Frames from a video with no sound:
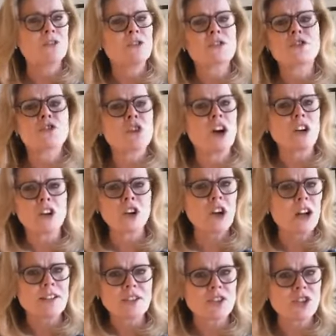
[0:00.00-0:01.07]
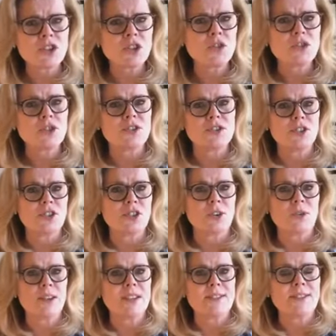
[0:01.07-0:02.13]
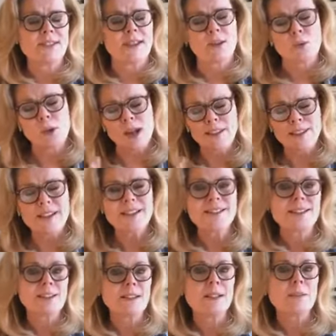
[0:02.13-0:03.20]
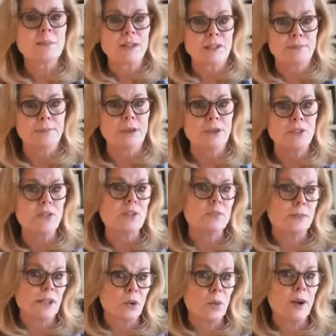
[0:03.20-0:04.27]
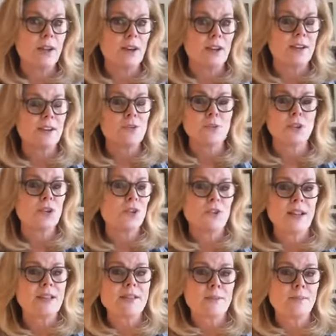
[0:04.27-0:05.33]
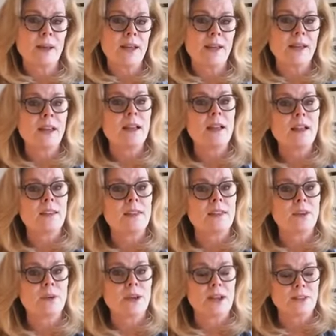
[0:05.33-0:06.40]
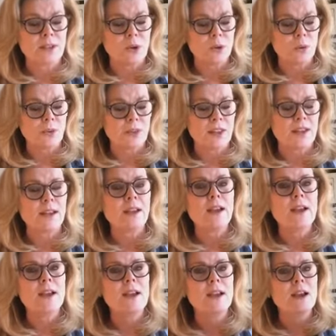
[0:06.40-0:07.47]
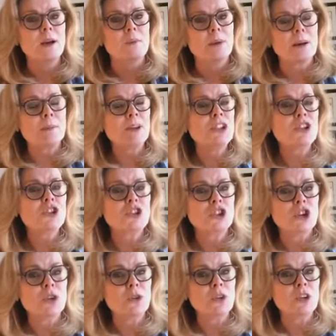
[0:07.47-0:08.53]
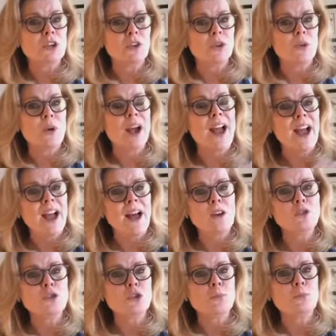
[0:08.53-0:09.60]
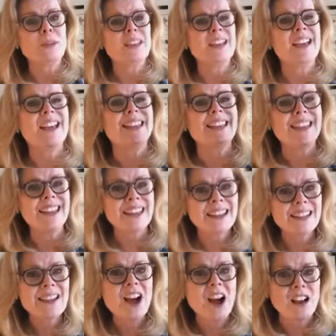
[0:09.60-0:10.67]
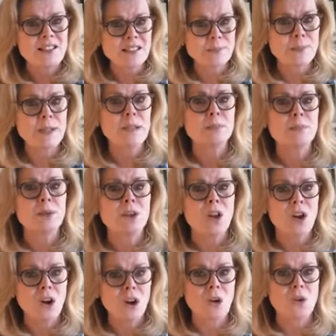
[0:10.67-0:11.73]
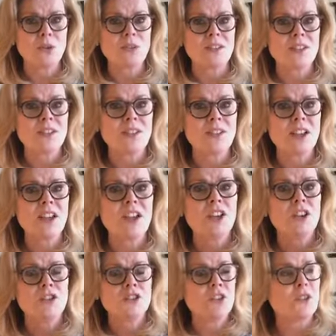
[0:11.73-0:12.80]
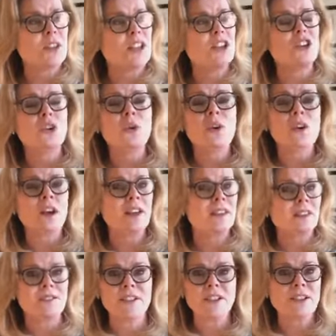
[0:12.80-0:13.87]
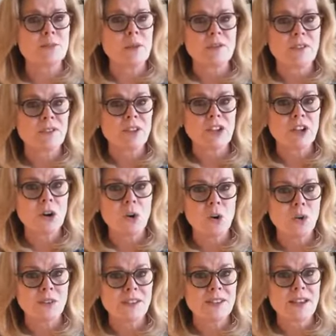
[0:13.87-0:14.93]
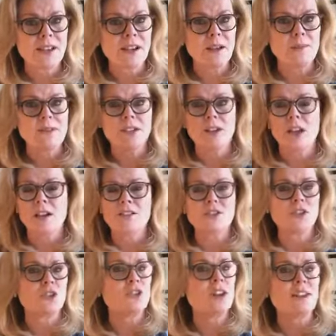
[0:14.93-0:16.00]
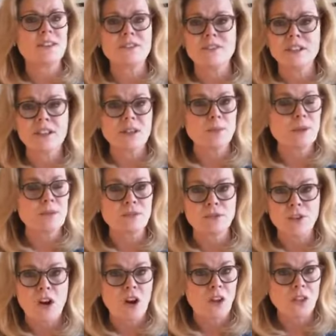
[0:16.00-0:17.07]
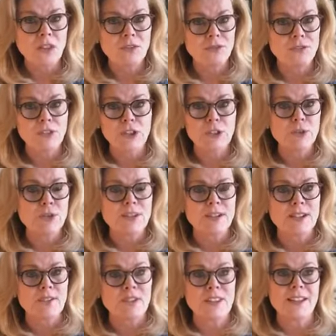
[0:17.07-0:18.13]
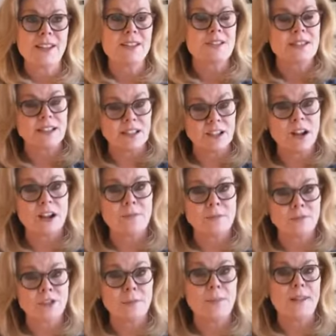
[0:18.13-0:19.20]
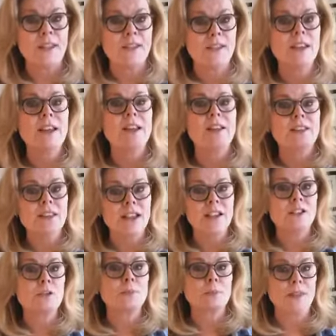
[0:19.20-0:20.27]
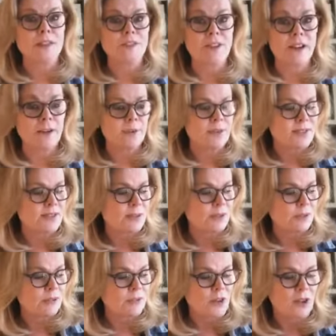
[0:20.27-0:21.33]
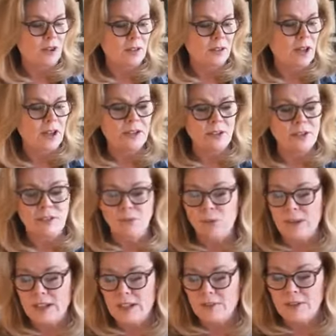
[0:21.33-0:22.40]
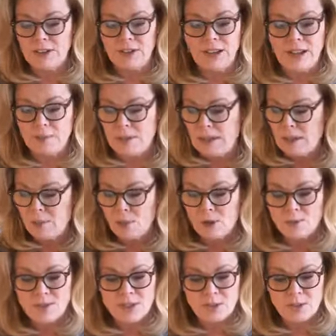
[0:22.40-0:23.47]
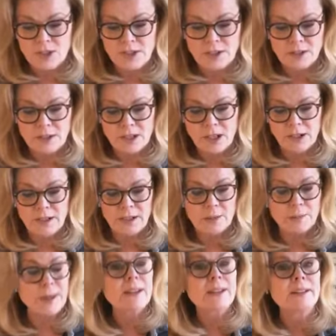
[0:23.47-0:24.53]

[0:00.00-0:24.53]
stronger constitution so you don't get sick? Well, I think it's a little bit of both, to be quite honest with you. That's my theory on the whole thing. But I'm going to show you how to be an inhospitable host so that you are not the victim of every cold that comes along. So you're not the victim of all the flus and everything else. And God forbid, the other big virus that we've all, I don't even want to give it a name anymore. I'm so tired of talking about